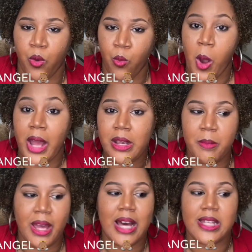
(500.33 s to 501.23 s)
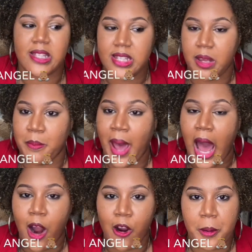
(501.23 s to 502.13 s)
One, because it's
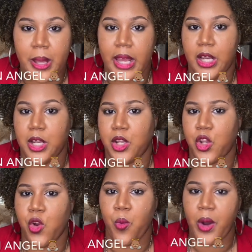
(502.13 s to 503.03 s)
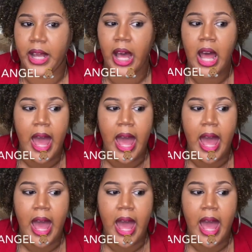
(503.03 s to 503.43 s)
empowering and you wanna